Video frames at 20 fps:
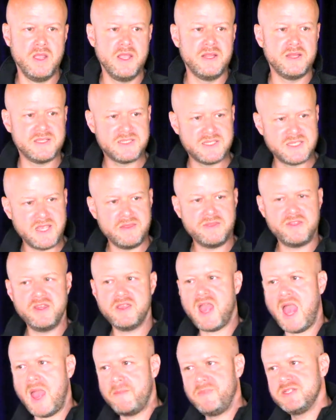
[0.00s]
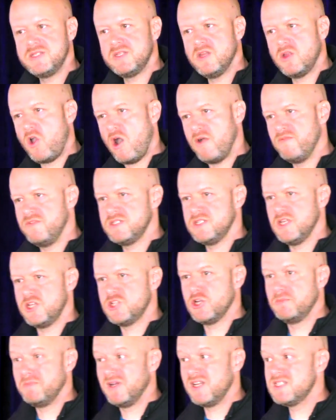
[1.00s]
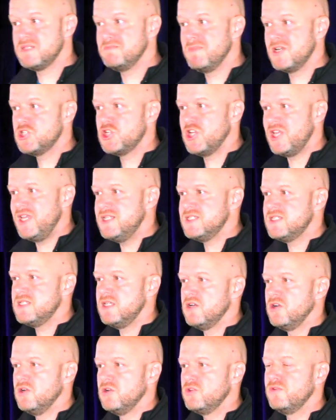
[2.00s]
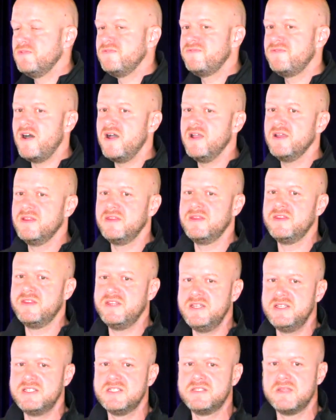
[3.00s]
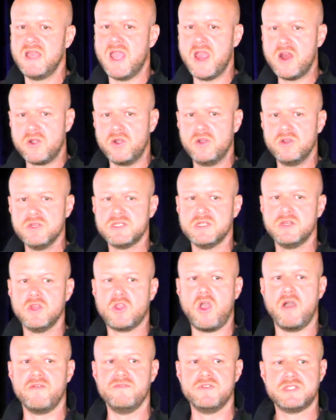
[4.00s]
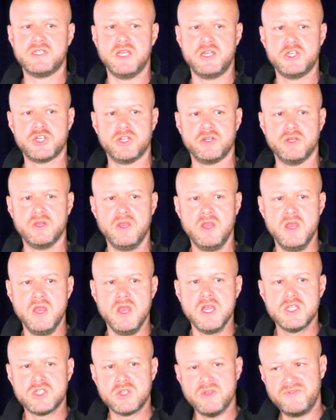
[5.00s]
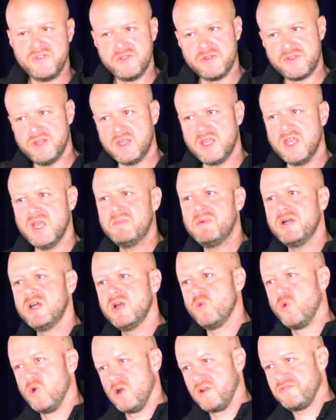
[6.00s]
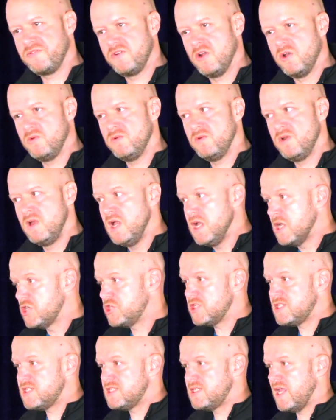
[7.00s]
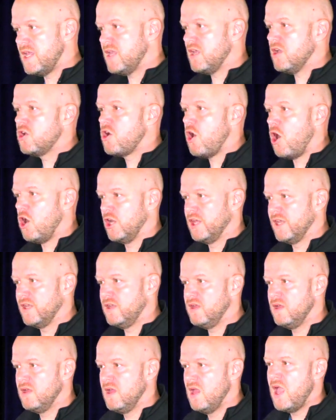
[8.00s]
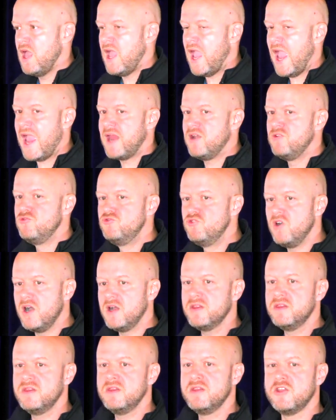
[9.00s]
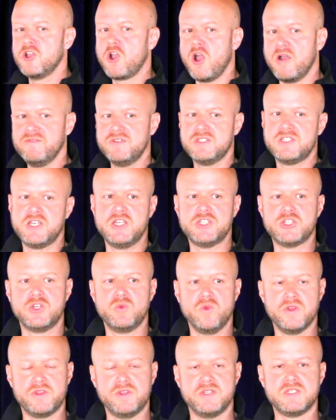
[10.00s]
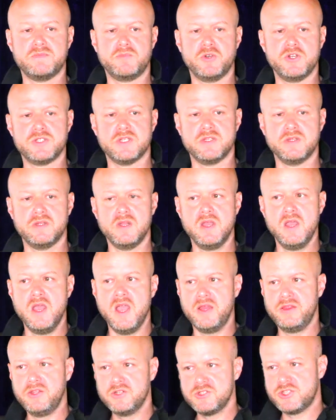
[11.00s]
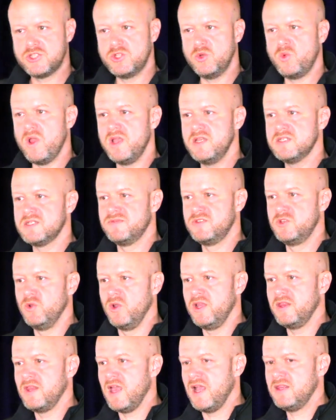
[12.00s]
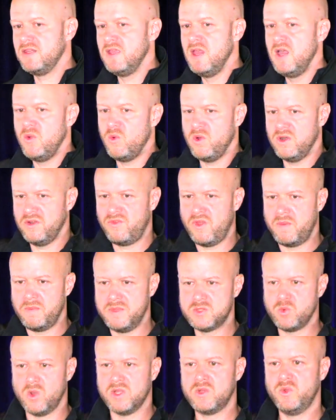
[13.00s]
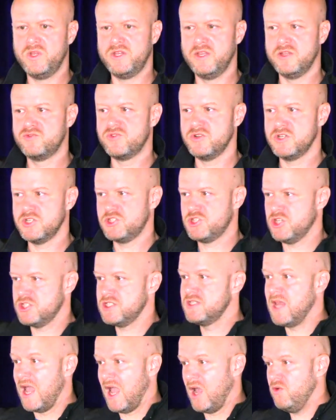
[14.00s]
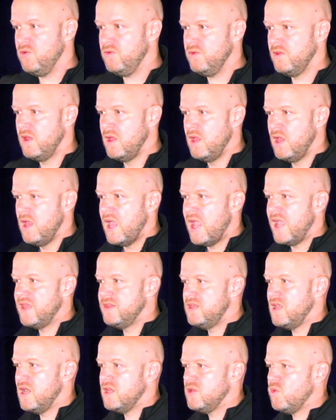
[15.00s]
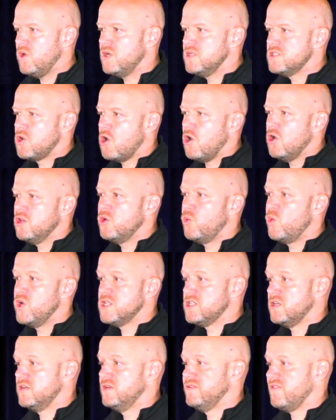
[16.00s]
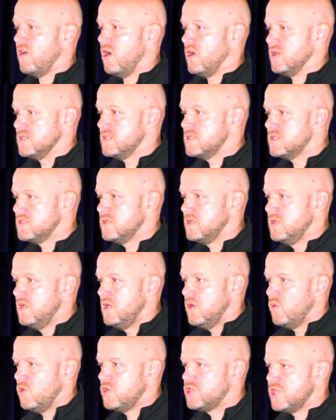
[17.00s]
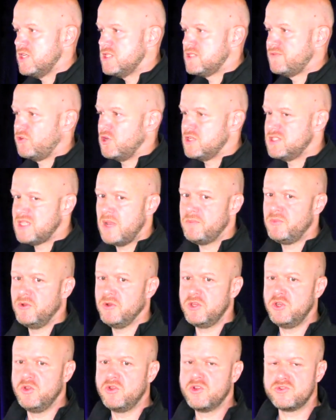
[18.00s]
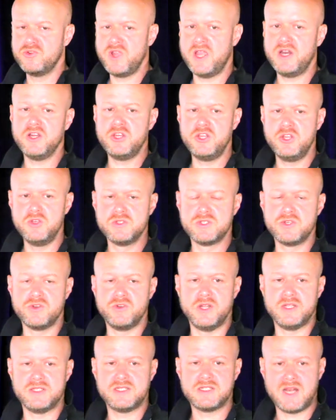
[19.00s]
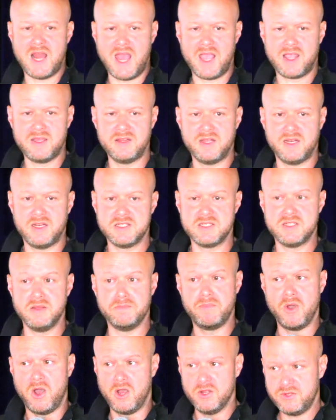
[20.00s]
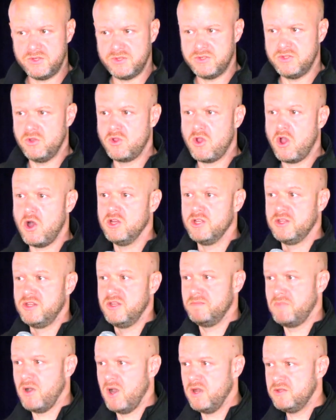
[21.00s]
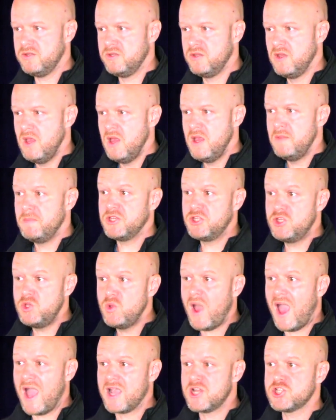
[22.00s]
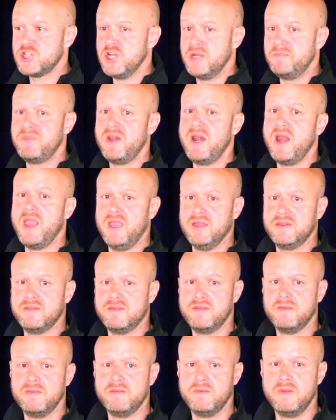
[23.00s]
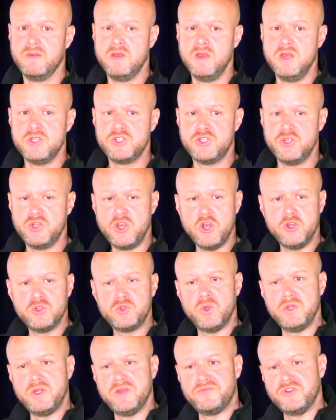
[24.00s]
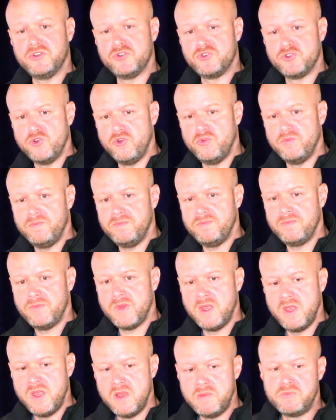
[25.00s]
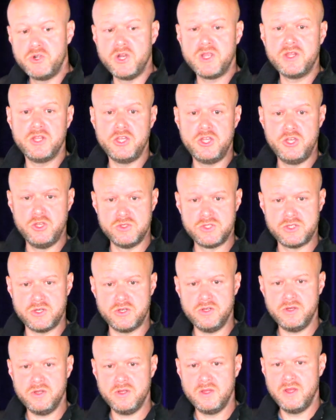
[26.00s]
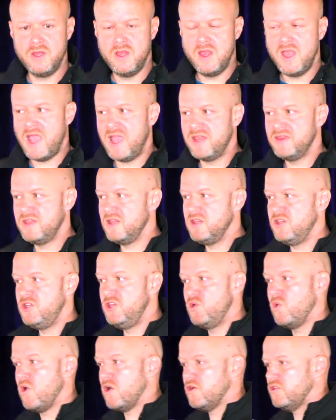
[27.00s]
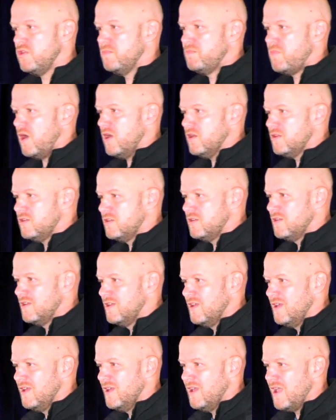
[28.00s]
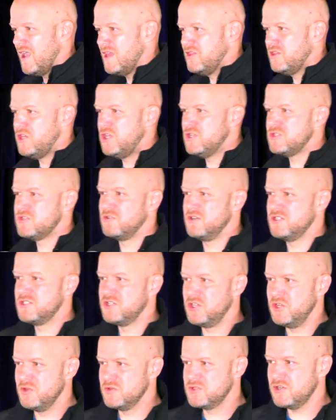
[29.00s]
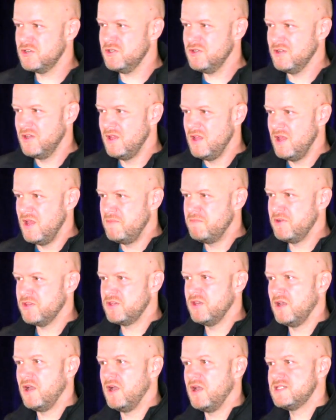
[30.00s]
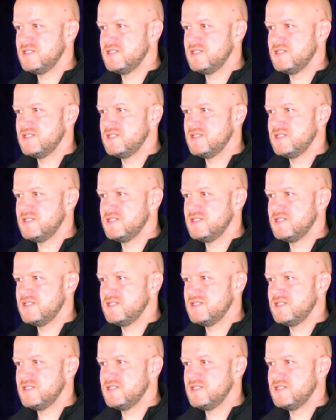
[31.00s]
The same thing happens in conversation, but it's much easier to find these errors in a conversation. So if you're thinking about a workflow, just take a colleague and run the conversation with this person. And there's 2 ways of doing that. One of them is what we did just now, and the other one is called the Wizard of Oz, which is, for example, you create a user in Slack that is the bot, you call it the bot, but you actually play it. So you go to a different room, bring the user, and then you are the bot, and the user is the user, but the